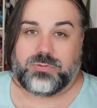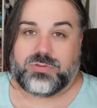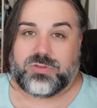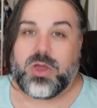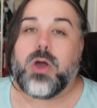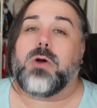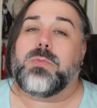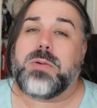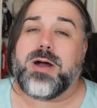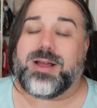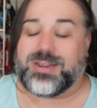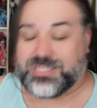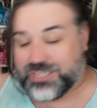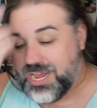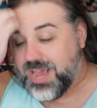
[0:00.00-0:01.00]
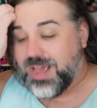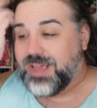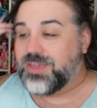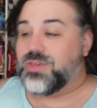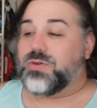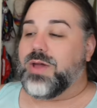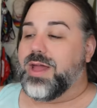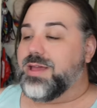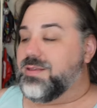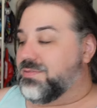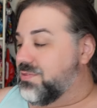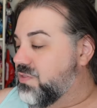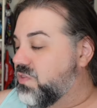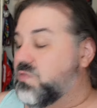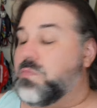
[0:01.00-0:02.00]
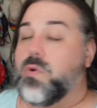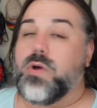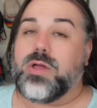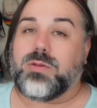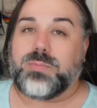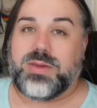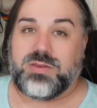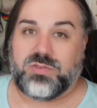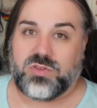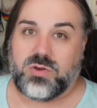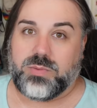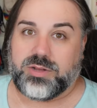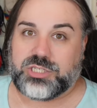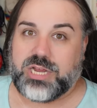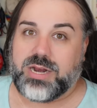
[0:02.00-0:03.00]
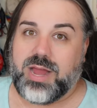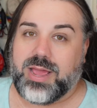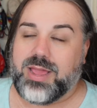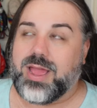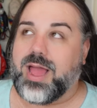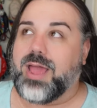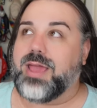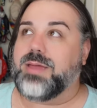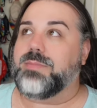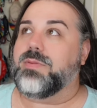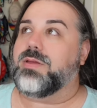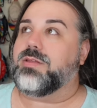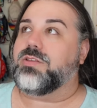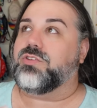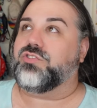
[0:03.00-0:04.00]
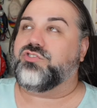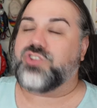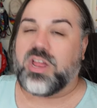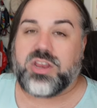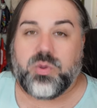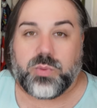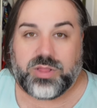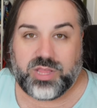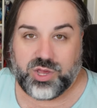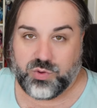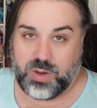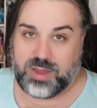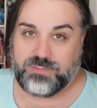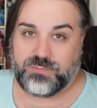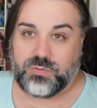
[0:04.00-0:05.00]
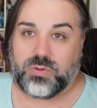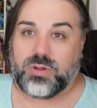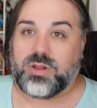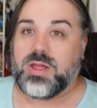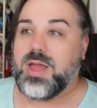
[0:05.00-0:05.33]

so much. You guys spoil me so much and I, I am genuinely grateful.